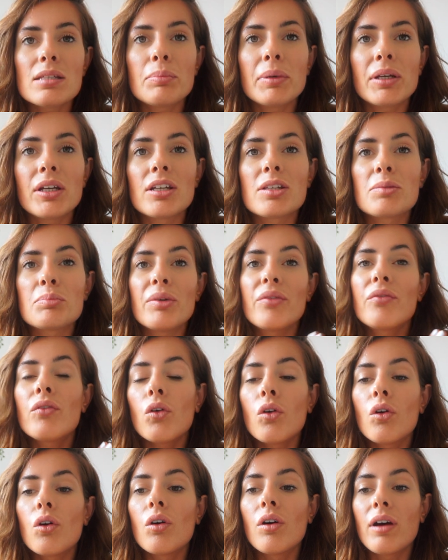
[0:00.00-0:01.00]
Because
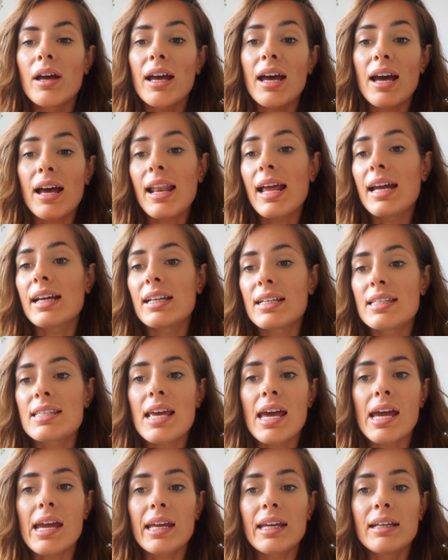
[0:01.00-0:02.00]
before, like I
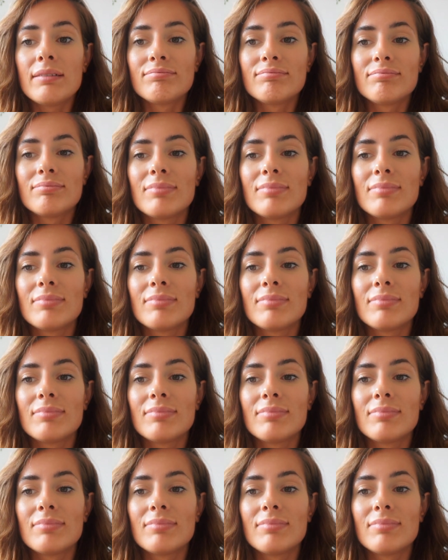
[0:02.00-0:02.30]
say,